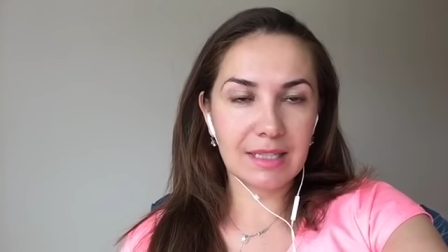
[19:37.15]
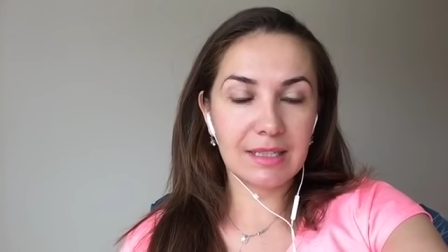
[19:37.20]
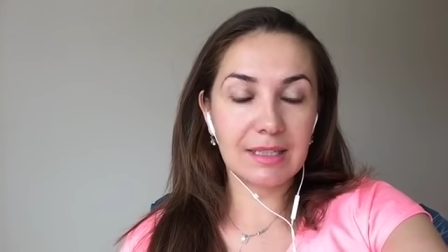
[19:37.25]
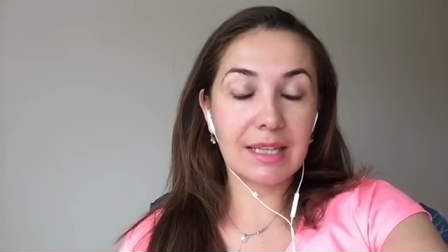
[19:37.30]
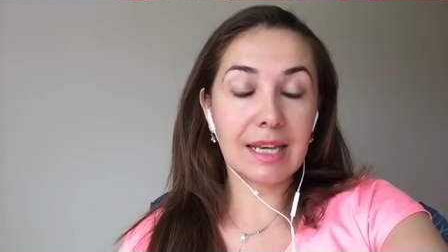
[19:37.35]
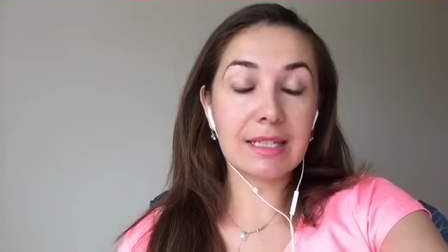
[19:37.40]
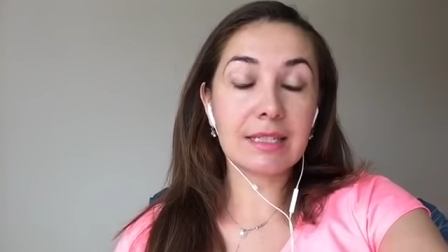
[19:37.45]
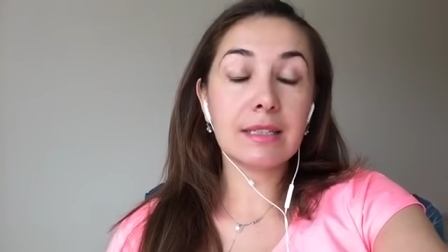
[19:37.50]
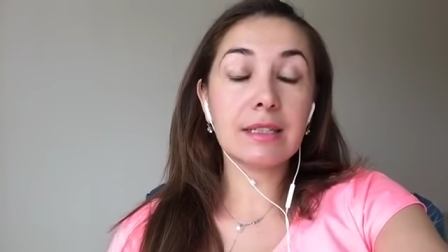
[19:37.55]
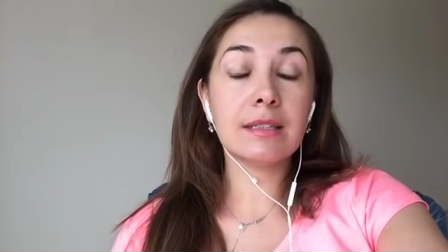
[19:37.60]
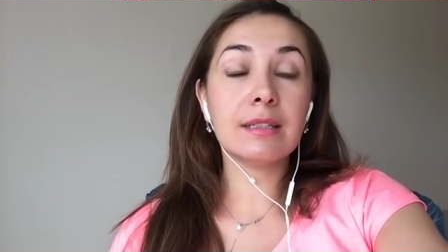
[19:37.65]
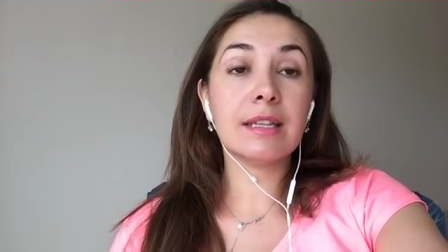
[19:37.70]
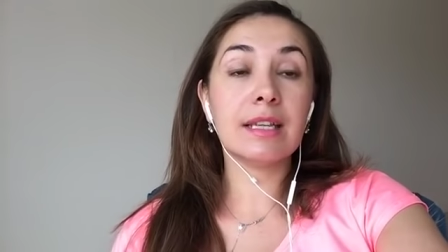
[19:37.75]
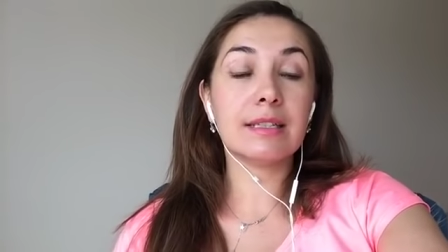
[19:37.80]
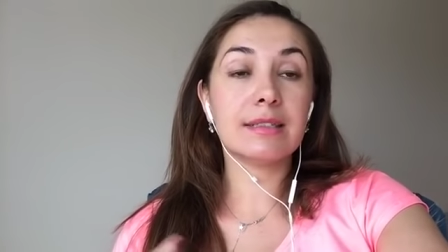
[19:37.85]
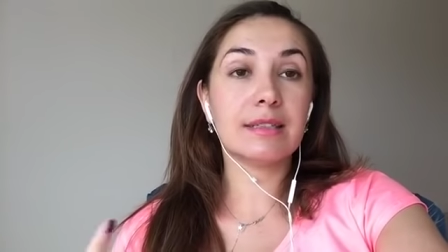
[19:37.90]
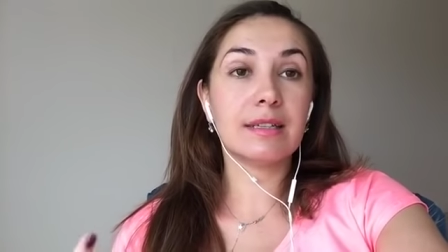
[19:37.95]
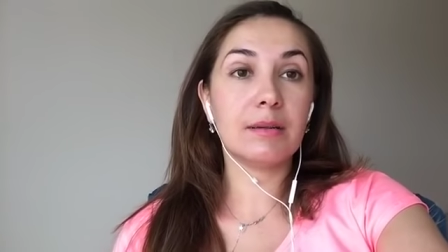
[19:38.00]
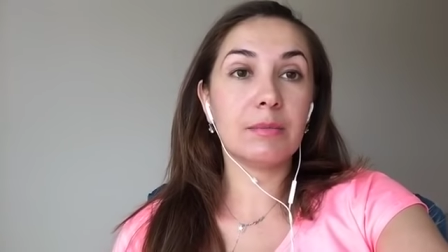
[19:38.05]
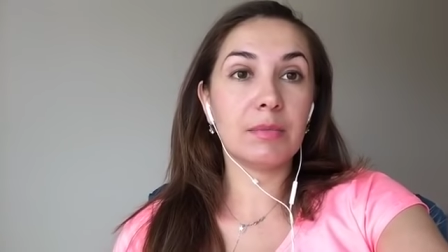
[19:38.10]
it doesn't
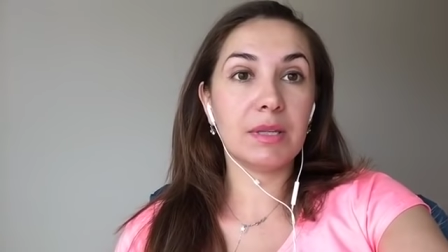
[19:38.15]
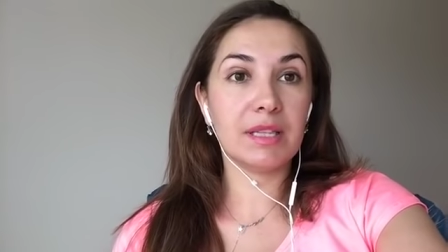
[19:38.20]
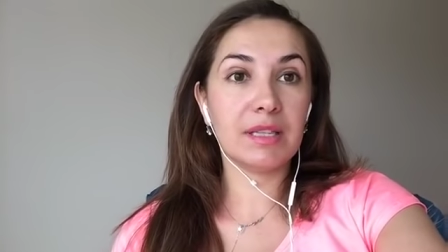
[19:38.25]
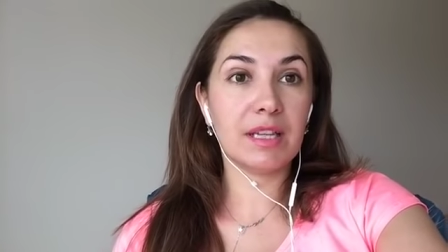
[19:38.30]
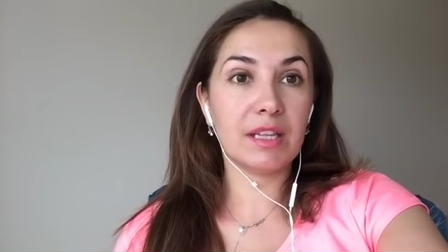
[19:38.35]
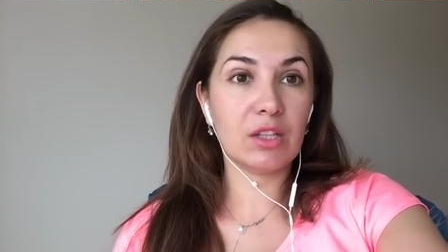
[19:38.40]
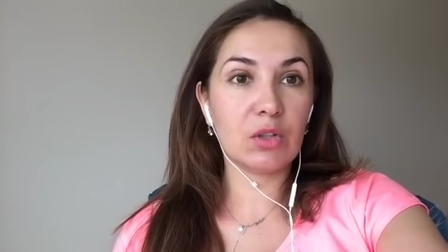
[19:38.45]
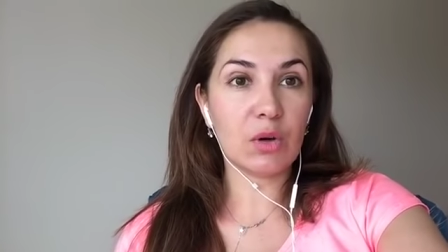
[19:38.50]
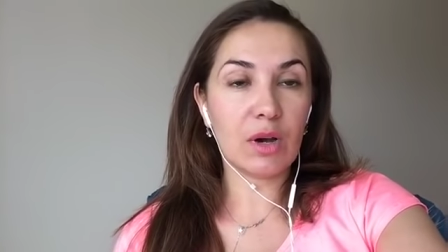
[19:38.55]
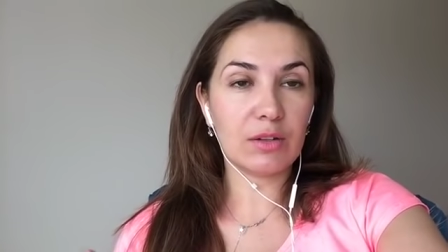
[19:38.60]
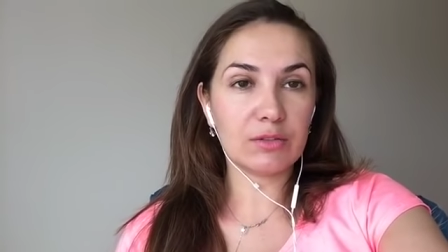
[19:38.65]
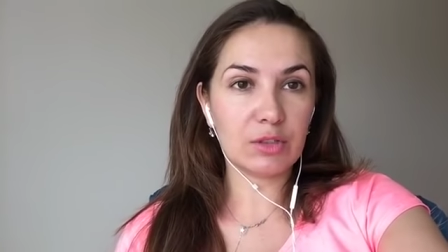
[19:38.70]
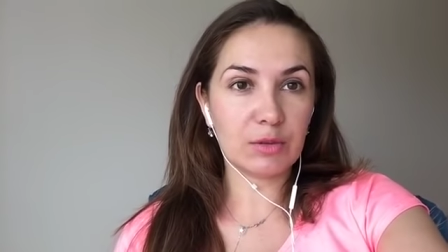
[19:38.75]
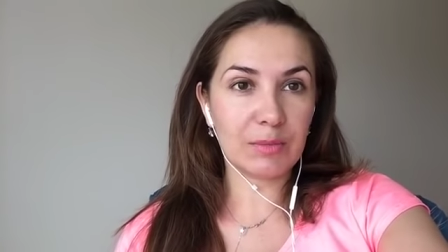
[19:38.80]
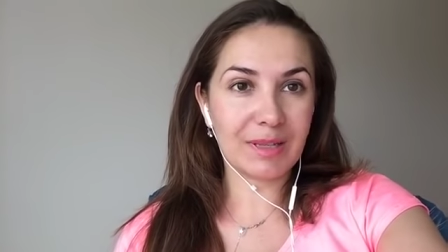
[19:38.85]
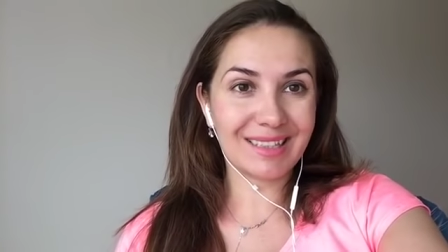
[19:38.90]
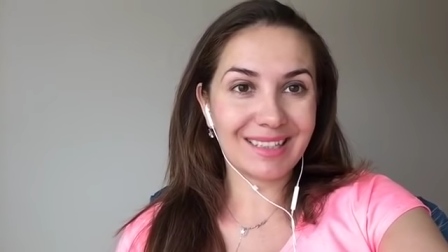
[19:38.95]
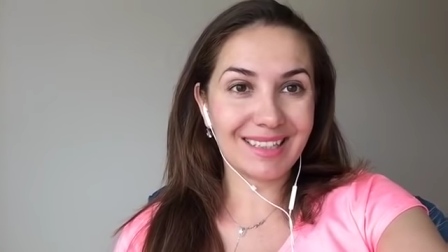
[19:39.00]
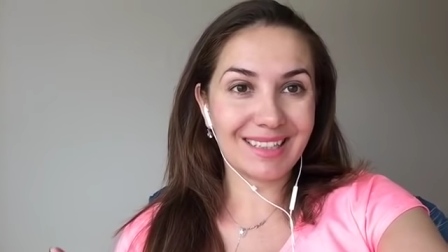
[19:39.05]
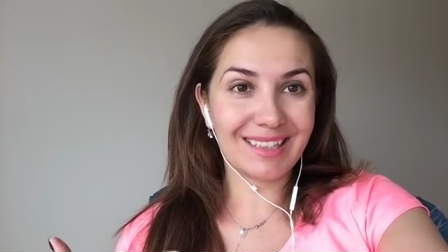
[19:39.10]
necessarily mean that you
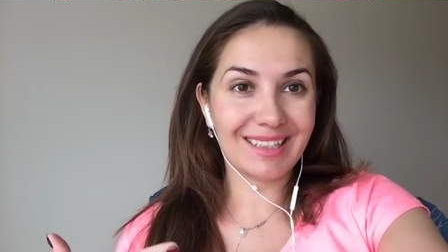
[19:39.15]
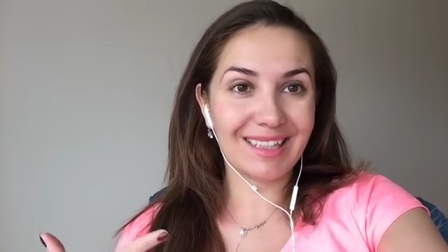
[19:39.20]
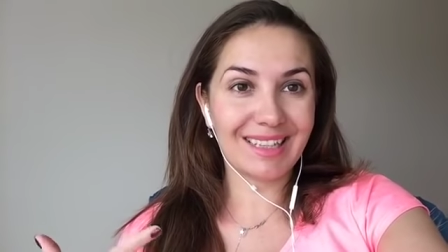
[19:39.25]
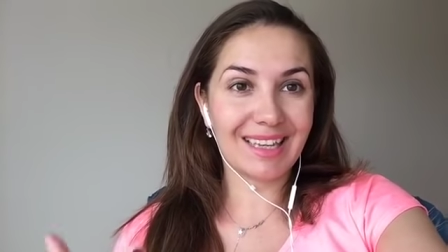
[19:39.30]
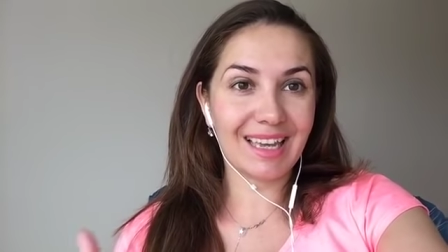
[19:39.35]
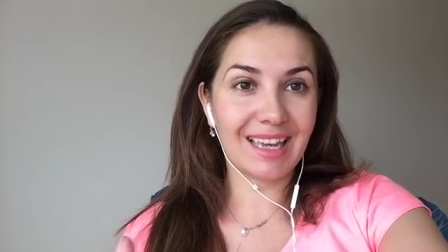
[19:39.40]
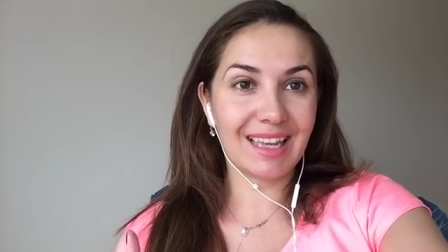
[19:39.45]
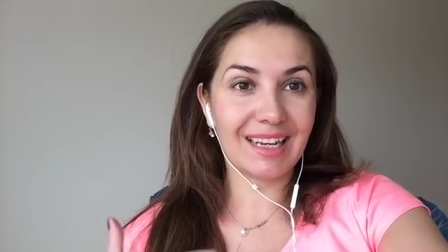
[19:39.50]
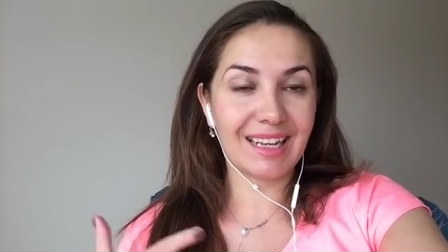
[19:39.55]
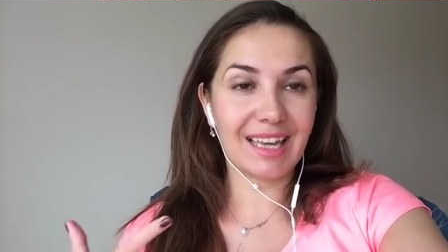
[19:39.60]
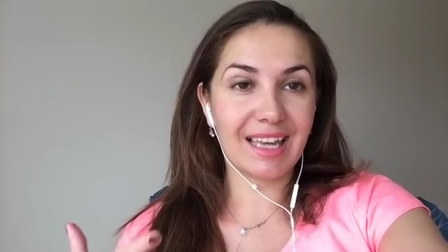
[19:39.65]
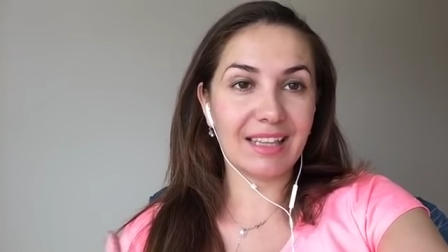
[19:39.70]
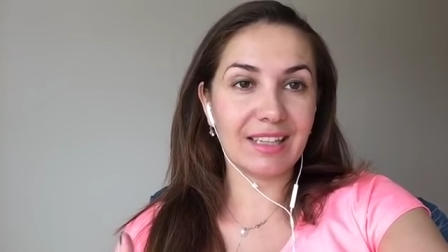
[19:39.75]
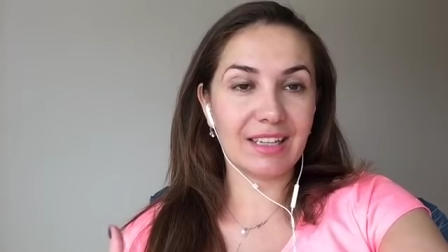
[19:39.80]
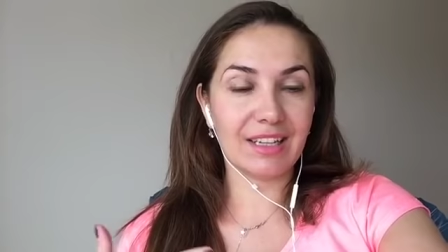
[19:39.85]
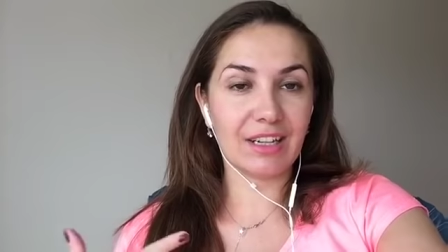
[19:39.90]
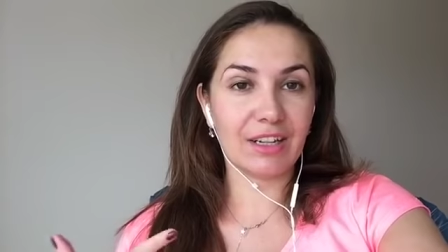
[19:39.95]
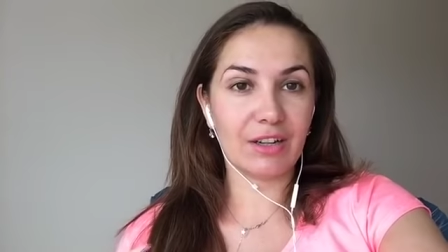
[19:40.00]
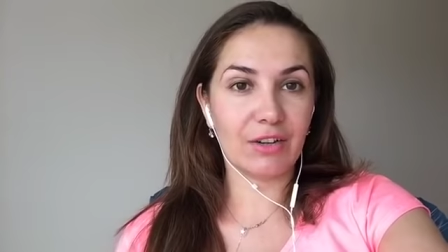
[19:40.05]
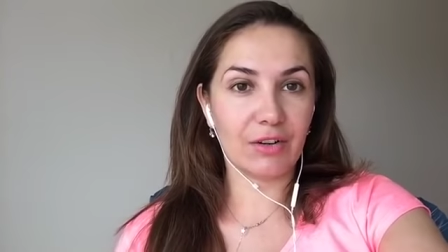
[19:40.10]
automatically can get
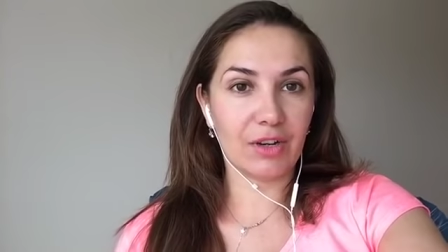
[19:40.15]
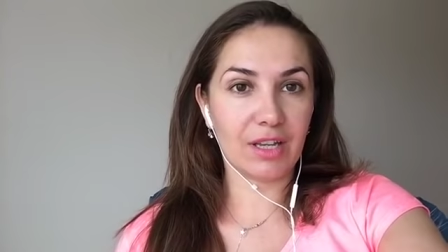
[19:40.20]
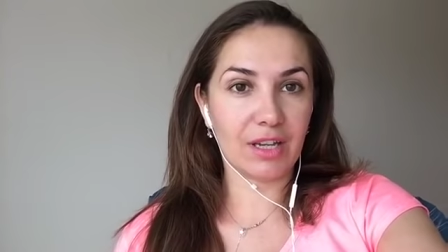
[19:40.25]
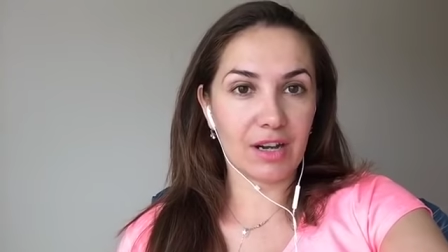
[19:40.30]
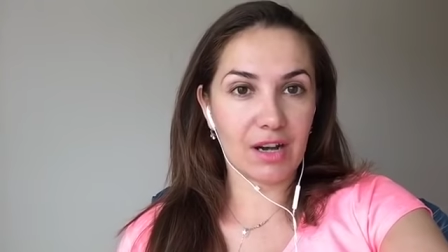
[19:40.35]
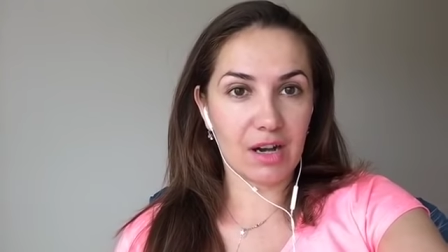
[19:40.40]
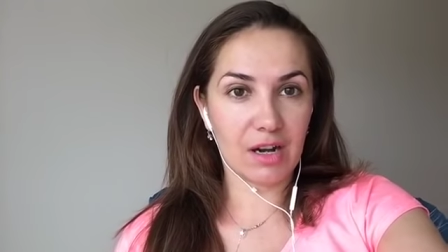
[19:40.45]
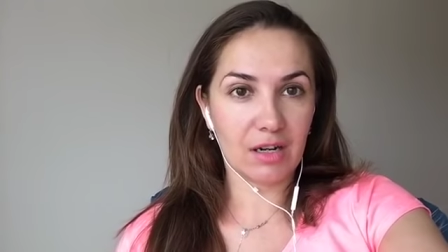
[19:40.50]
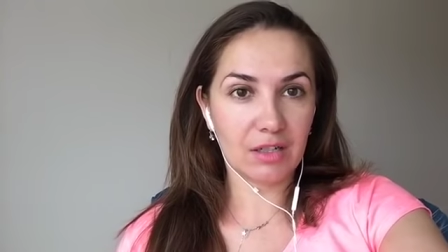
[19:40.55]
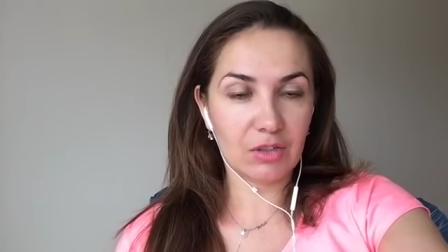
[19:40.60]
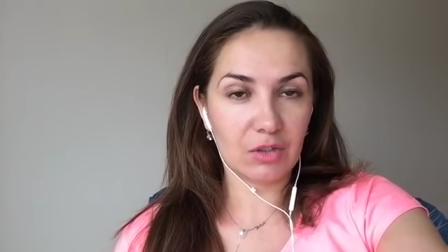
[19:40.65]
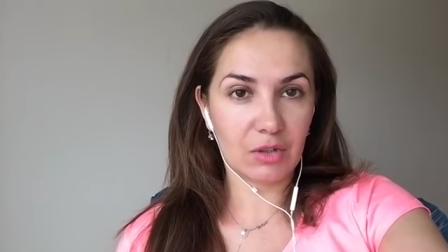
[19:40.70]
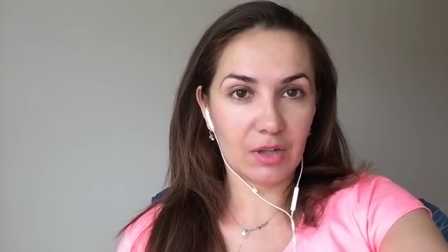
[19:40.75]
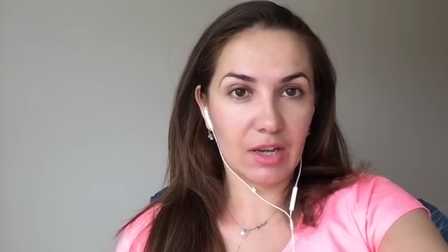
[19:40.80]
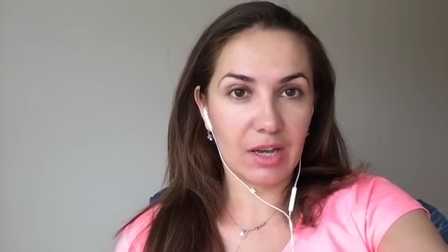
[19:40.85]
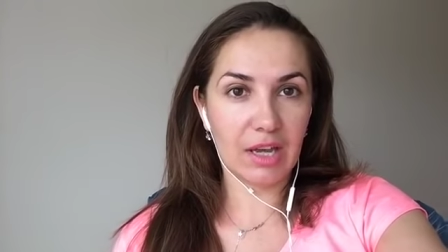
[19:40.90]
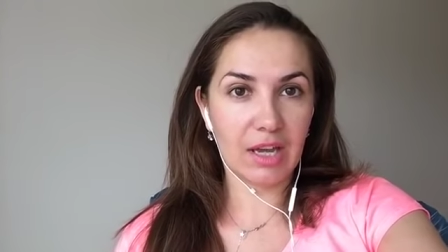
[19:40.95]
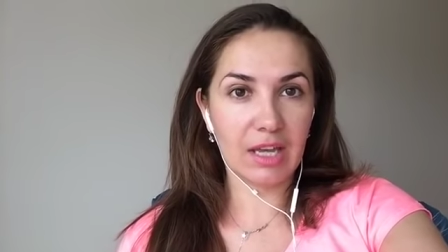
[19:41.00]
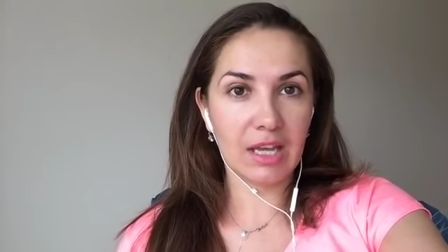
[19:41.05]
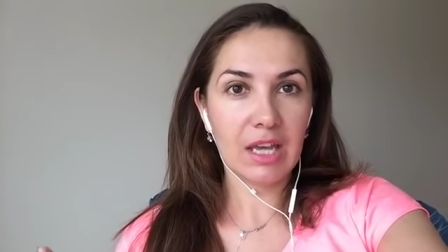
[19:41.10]
a green card,
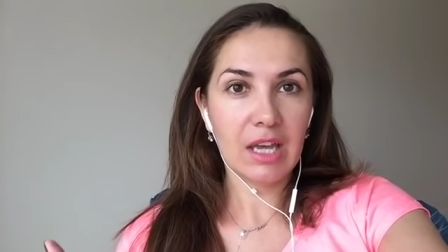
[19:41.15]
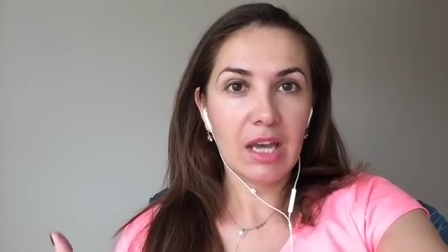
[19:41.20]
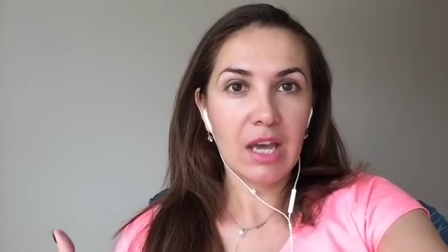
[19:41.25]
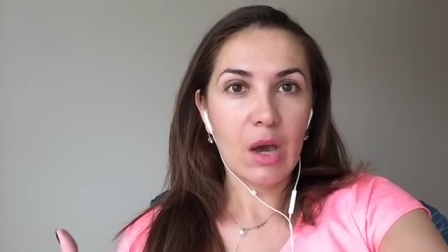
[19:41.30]
okay?